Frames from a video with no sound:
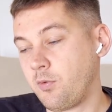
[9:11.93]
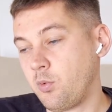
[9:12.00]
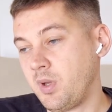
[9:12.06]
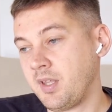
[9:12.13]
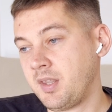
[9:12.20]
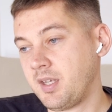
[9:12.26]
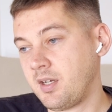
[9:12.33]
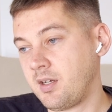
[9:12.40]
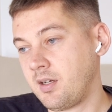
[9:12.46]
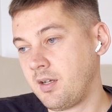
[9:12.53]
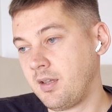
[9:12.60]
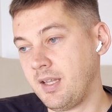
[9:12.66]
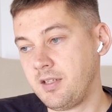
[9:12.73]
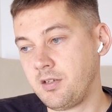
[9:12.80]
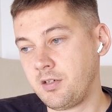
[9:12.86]
With
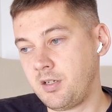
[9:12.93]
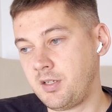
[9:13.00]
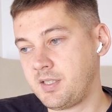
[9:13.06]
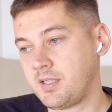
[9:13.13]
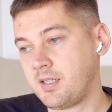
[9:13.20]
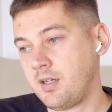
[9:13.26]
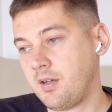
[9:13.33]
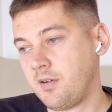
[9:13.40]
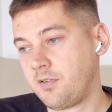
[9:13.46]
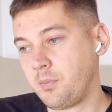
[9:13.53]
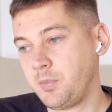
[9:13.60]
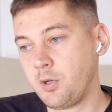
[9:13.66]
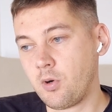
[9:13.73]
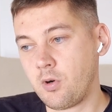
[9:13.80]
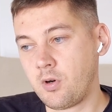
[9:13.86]
leaders from
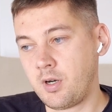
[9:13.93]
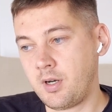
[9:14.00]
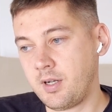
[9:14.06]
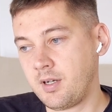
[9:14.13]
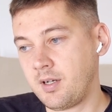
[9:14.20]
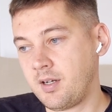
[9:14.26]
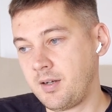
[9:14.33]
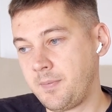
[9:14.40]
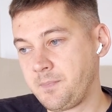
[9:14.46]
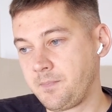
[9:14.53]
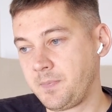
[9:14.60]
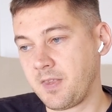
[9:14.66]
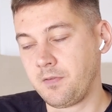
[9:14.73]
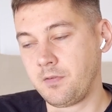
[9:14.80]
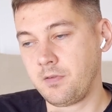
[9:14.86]
your
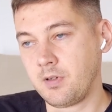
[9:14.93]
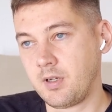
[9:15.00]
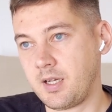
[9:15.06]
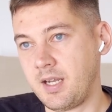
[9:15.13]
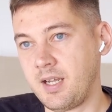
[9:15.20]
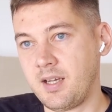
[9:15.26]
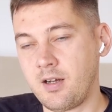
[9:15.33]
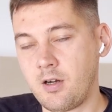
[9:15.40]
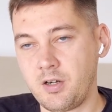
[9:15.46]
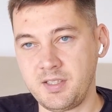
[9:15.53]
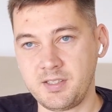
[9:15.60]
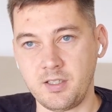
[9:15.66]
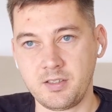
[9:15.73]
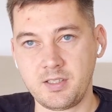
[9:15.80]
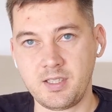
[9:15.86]
kind of
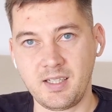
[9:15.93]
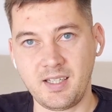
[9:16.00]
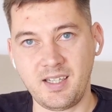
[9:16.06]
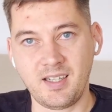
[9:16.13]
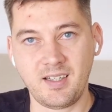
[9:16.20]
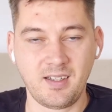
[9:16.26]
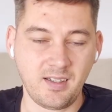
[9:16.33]
horizontally,